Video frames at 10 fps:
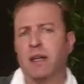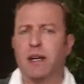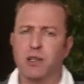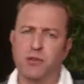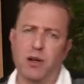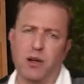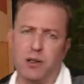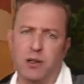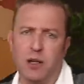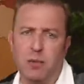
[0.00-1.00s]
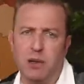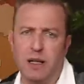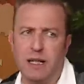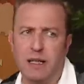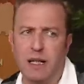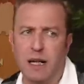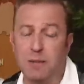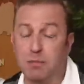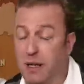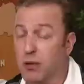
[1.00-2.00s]
His father played a
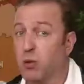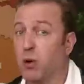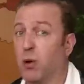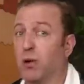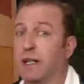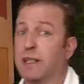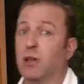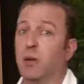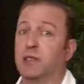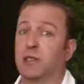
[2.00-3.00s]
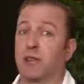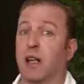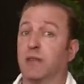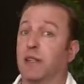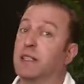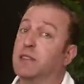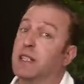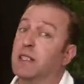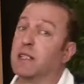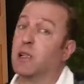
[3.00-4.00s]
big role in Luigi's life, and
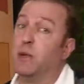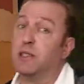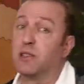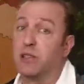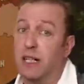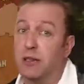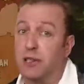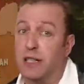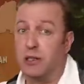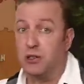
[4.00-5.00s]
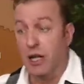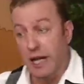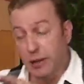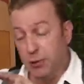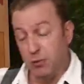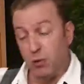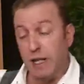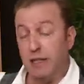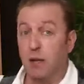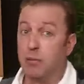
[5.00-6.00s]
indeed, in Luigi's later years, he would
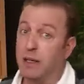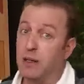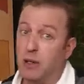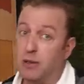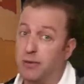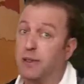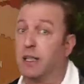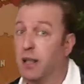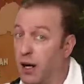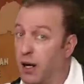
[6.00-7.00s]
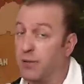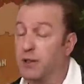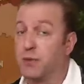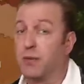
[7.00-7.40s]
write a biography of his